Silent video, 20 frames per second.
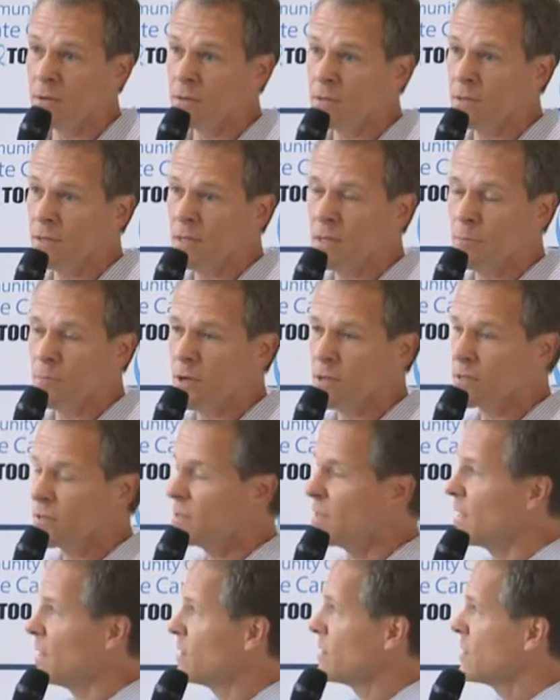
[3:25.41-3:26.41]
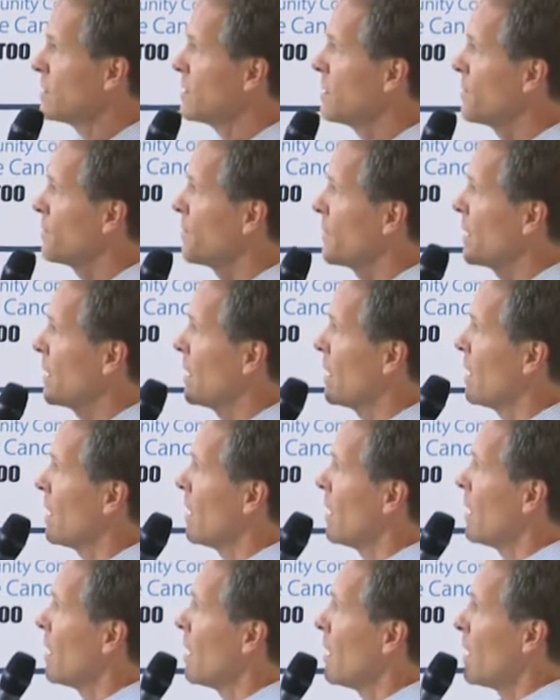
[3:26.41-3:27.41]
in the presentation.
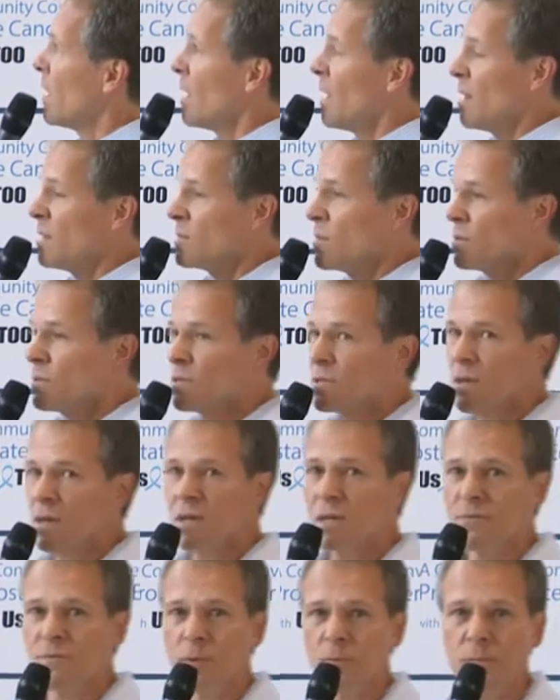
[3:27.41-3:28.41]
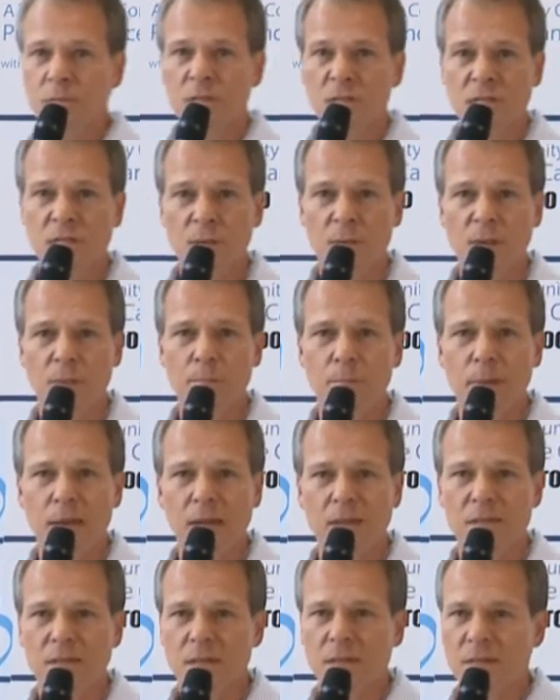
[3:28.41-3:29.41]
So starting from just some of the
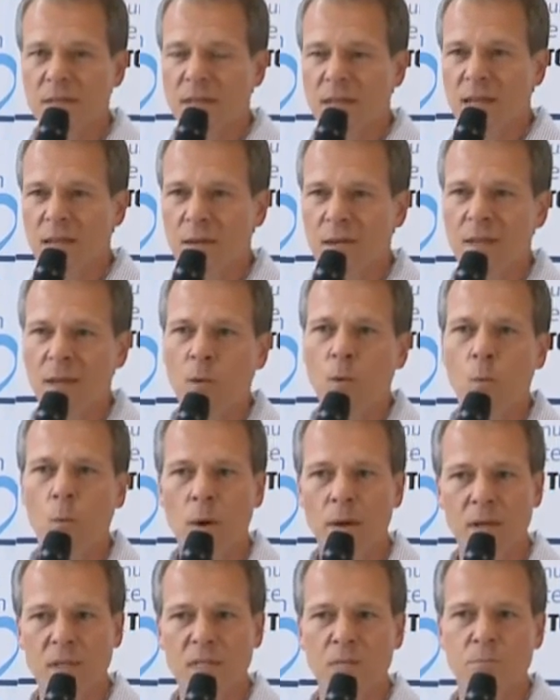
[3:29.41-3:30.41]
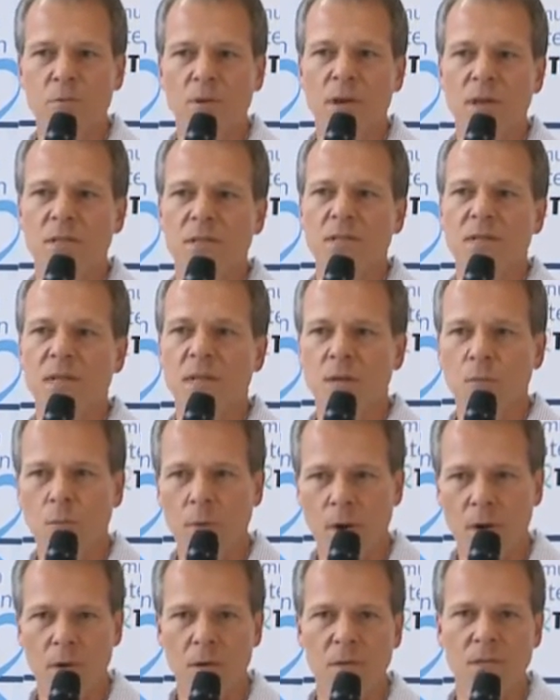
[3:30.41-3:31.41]
basics, like, what is a prostate?
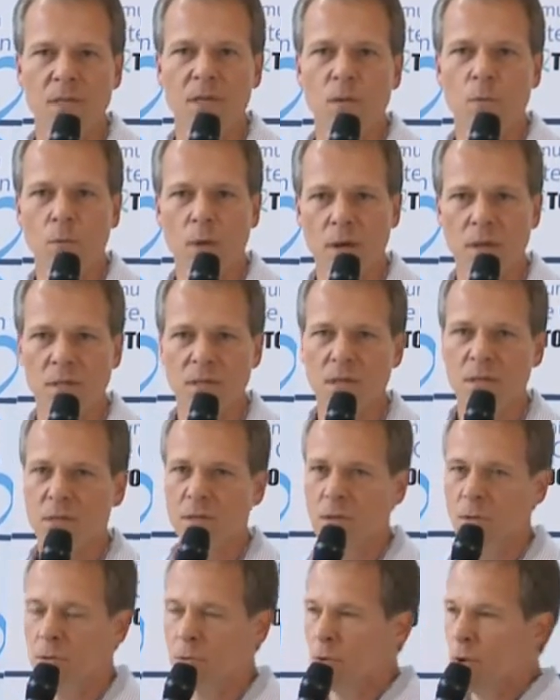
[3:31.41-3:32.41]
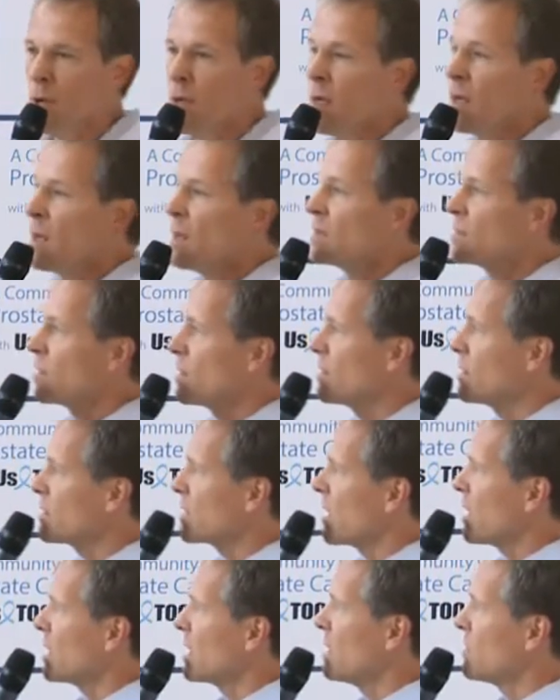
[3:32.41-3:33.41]
Where is it? What does it do? So this
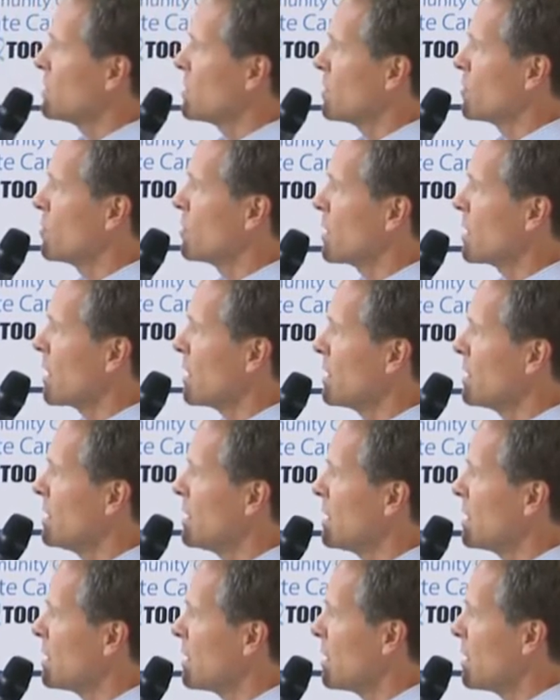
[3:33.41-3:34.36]
kind of gives you a quick idea